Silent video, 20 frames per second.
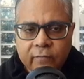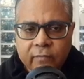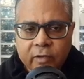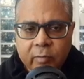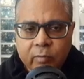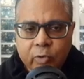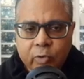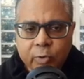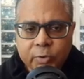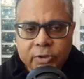
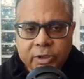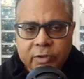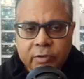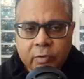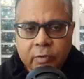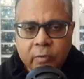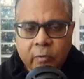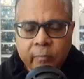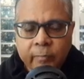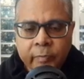
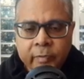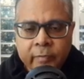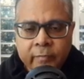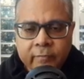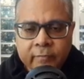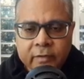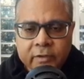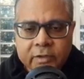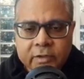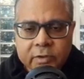W0,
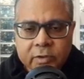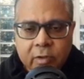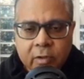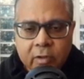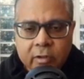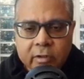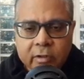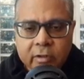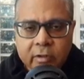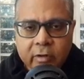which is
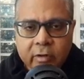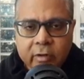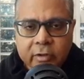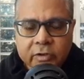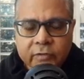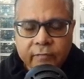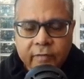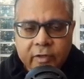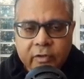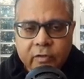called the
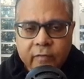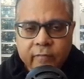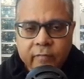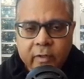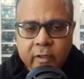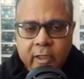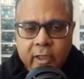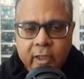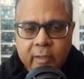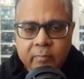gross weight of the
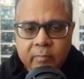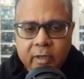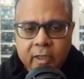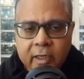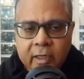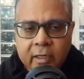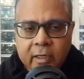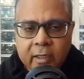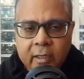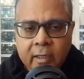
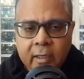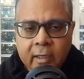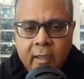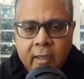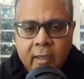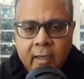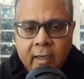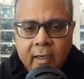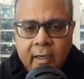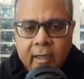airplane,
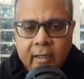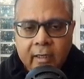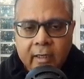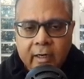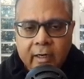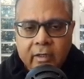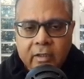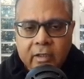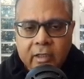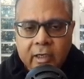and
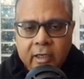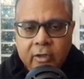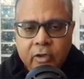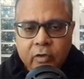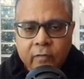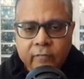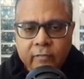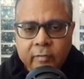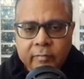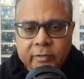at the end
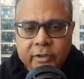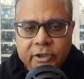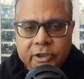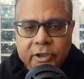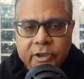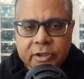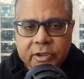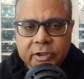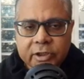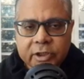of the
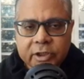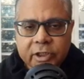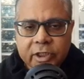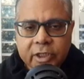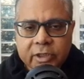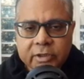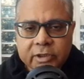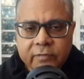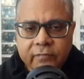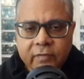mission it
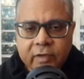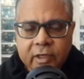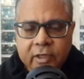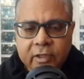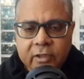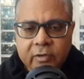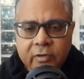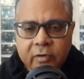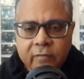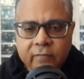has a
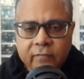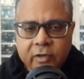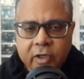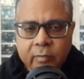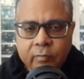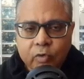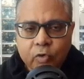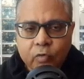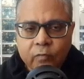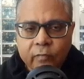weight of
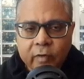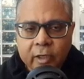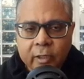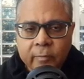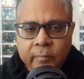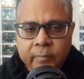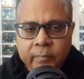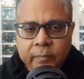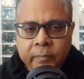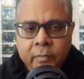
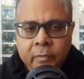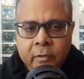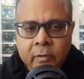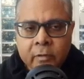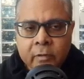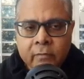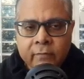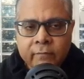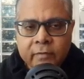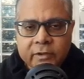W1,
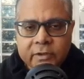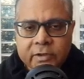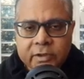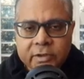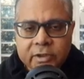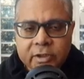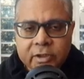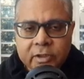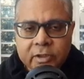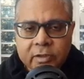which is
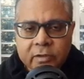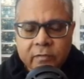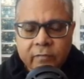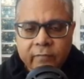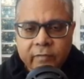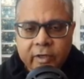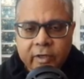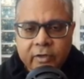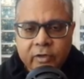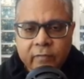the
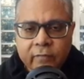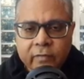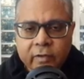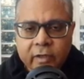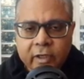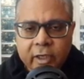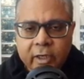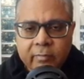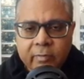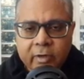weight of the
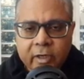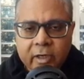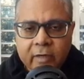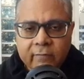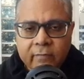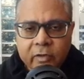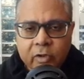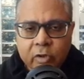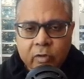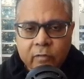airplane
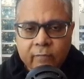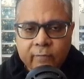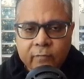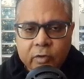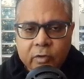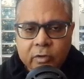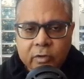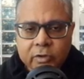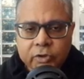without fuel.